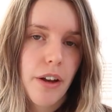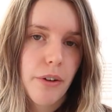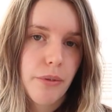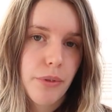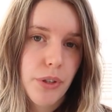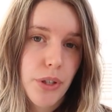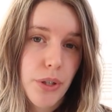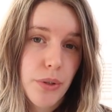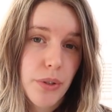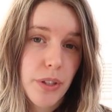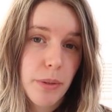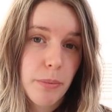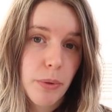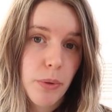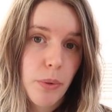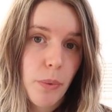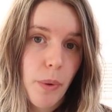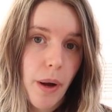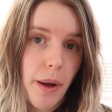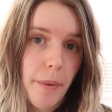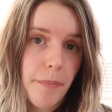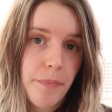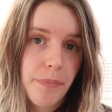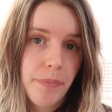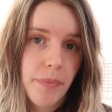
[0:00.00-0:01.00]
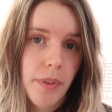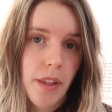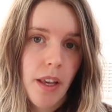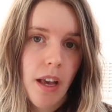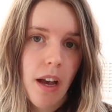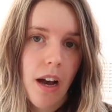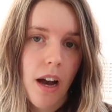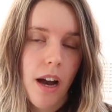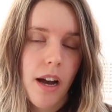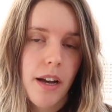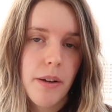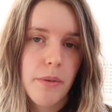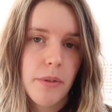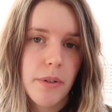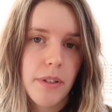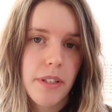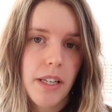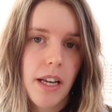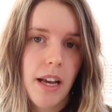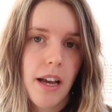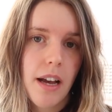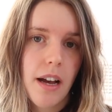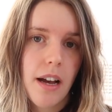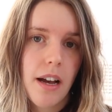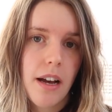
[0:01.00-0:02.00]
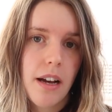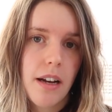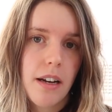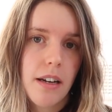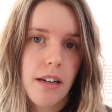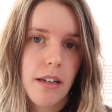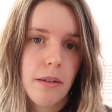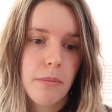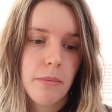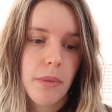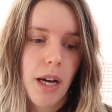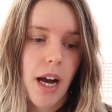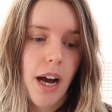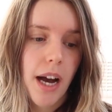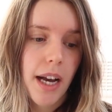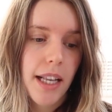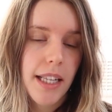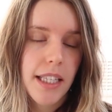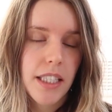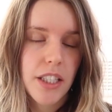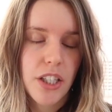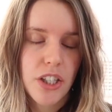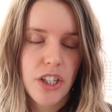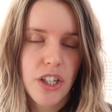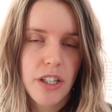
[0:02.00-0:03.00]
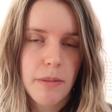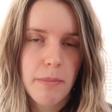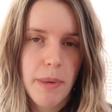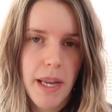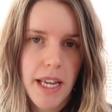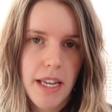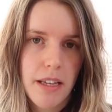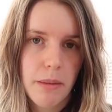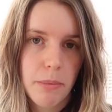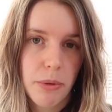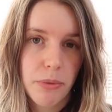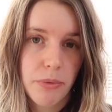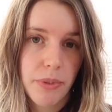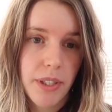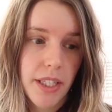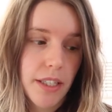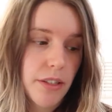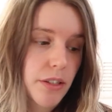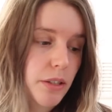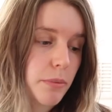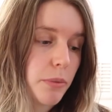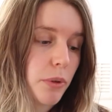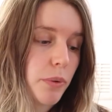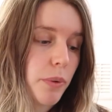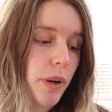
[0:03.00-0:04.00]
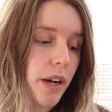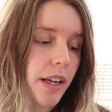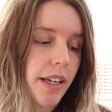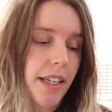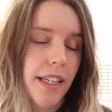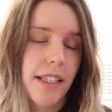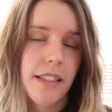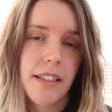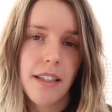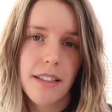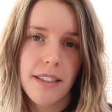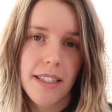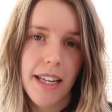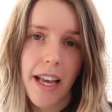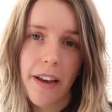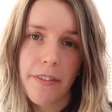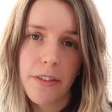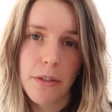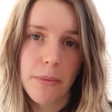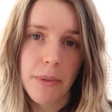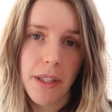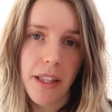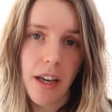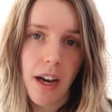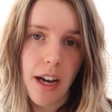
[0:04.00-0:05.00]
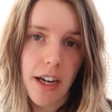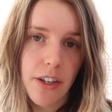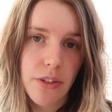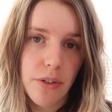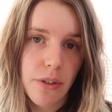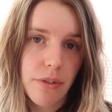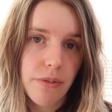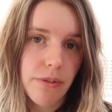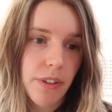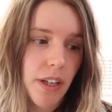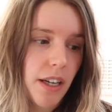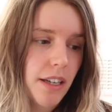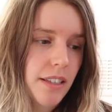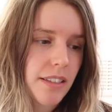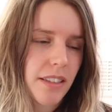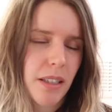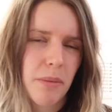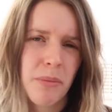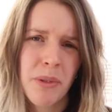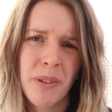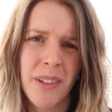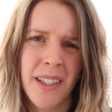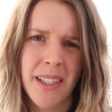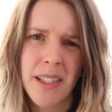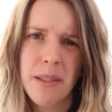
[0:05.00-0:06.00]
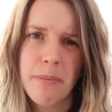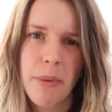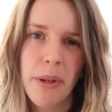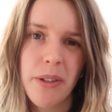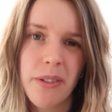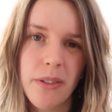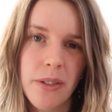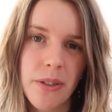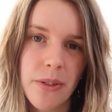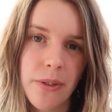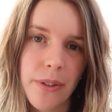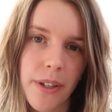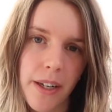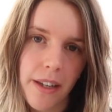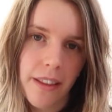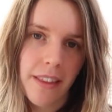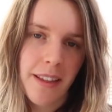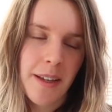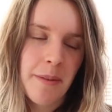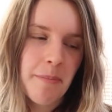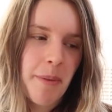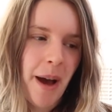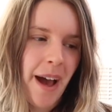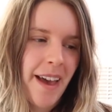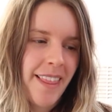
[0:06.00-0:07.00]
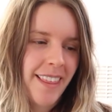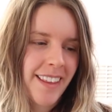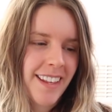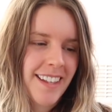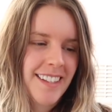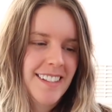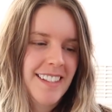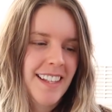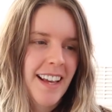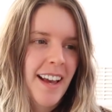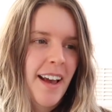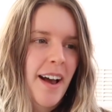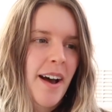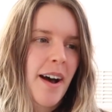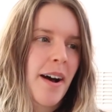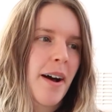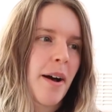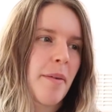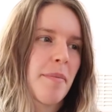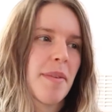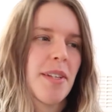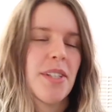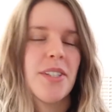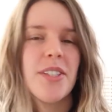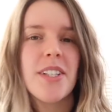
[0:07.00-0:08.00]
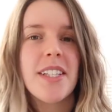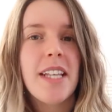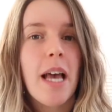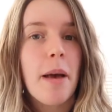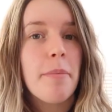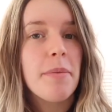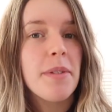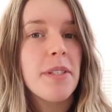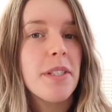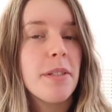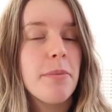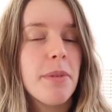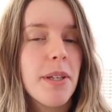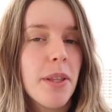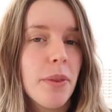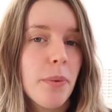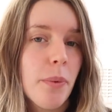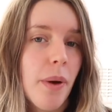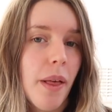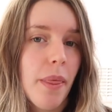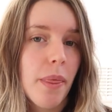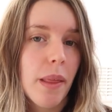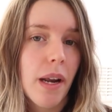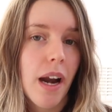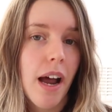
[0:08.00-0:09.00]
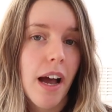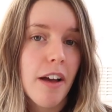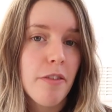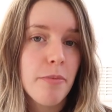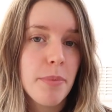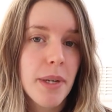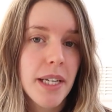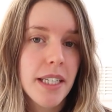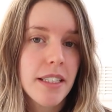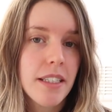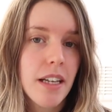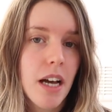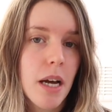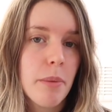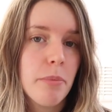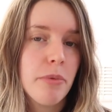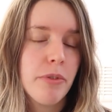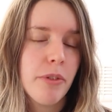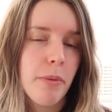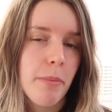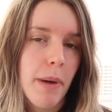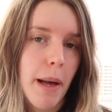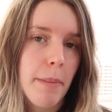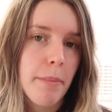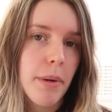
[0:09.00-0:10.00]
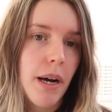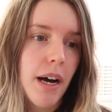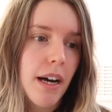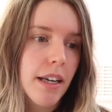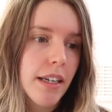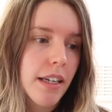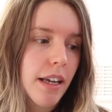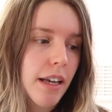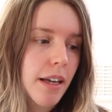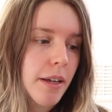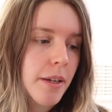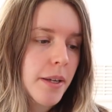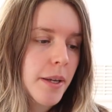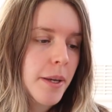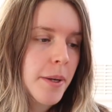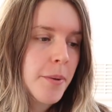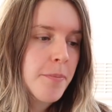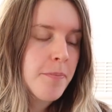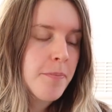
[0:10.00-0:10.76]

a reusable one, I would highly suggest picking up a reusable one. It doesn't have to be the Hydro Flask. I'm not like sponsored or anything by this. This just happens to be the one that I've picked up for my partner.